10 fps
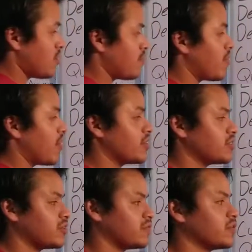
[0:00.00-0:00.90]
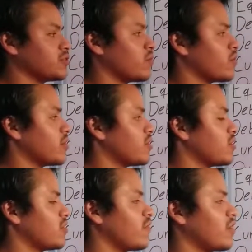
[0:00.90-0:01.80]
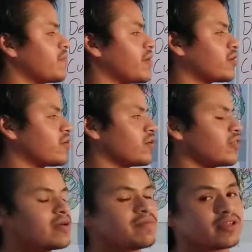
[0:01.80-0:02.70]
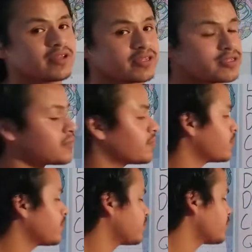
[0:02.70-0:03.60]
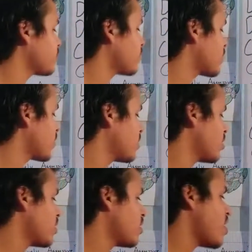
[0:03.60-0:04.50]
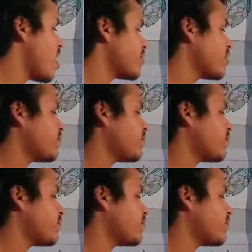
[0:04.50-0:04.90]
Minus inventory divided by current liabilities. And then